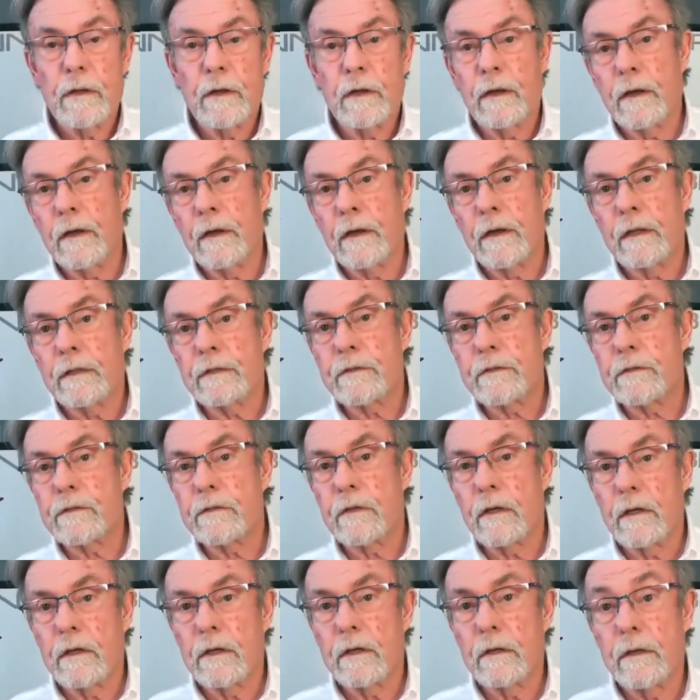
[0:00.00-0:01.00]
Uh,
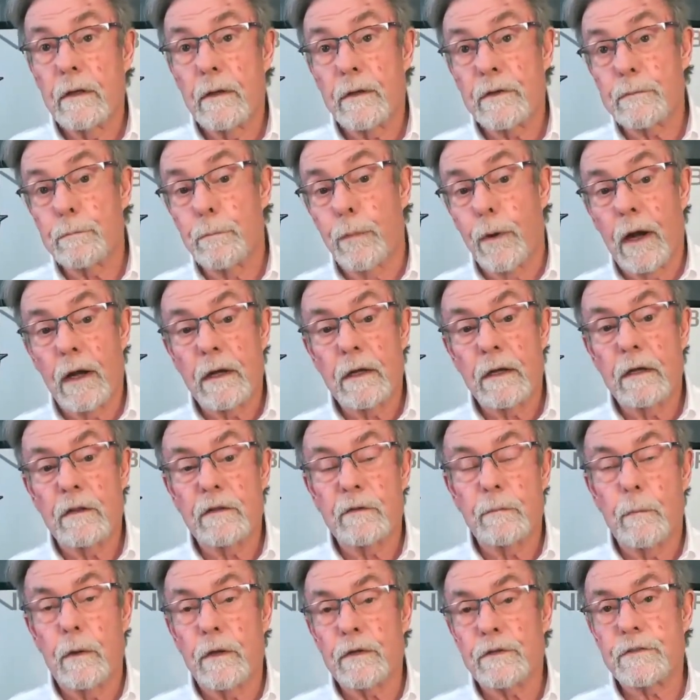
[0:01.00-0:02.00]
it's, uh, it's branded
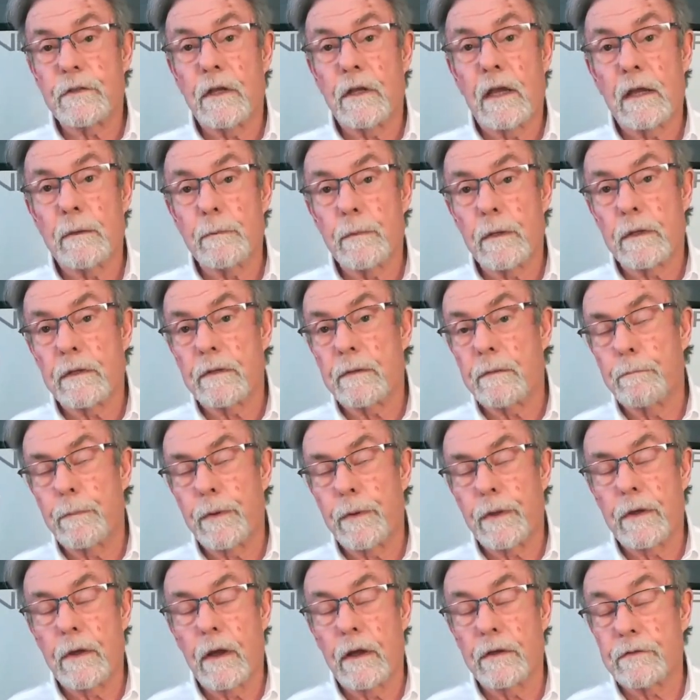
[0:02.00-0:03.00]
as a Mustang, but
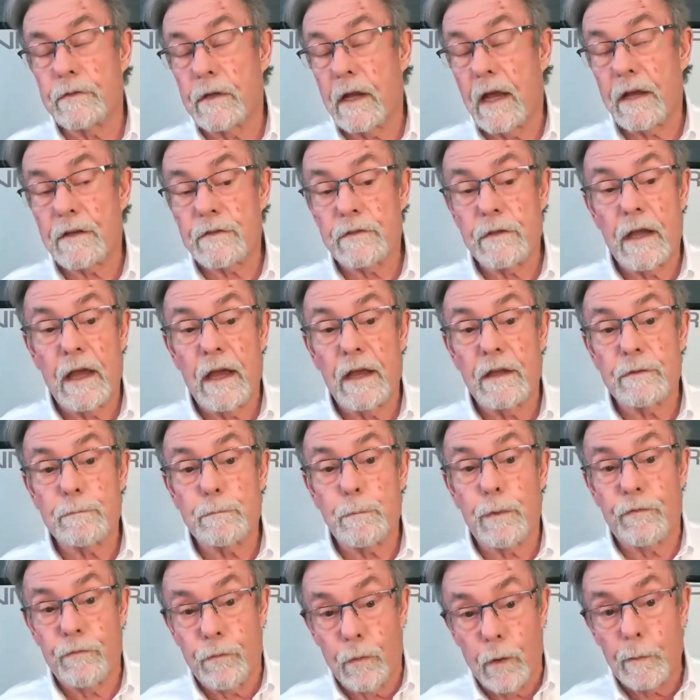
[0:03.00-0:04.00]
because it actually has
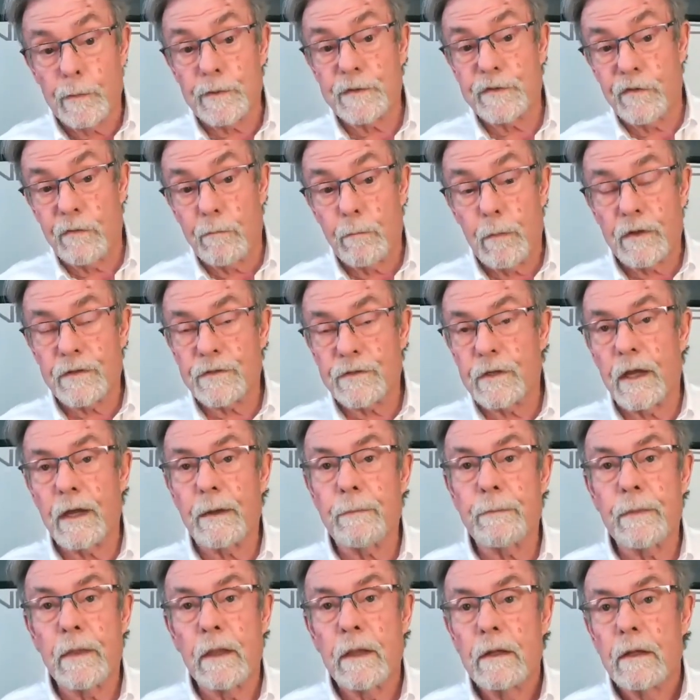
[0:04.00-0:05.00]
performance of a
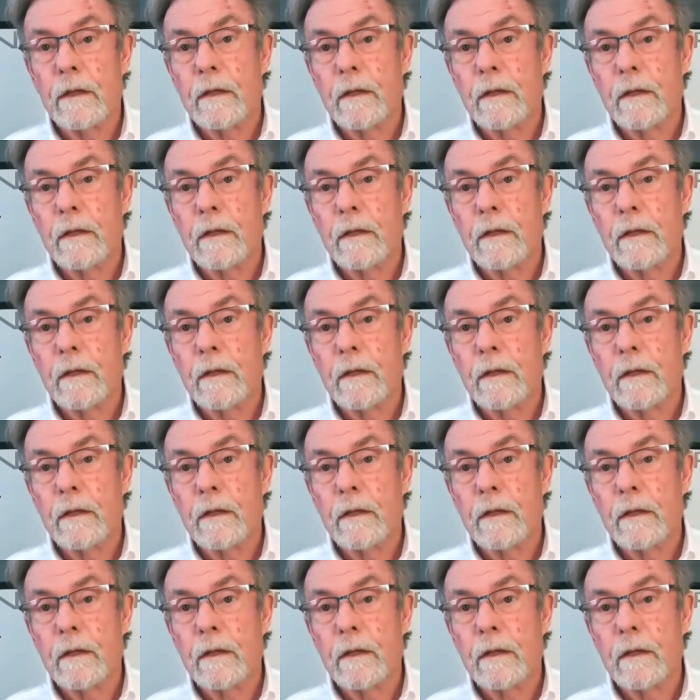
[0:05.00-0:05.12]
Mustang.